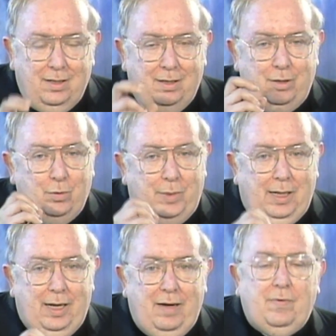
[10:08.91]
You
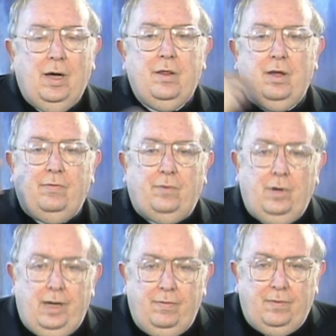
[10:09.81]
believe the
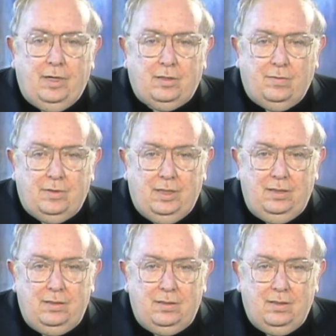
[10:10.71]
forgiveness of
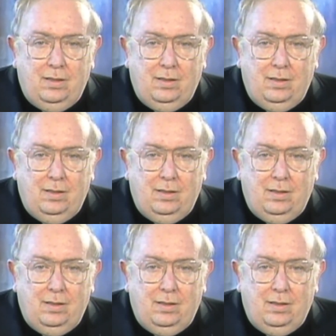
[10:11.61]
sins.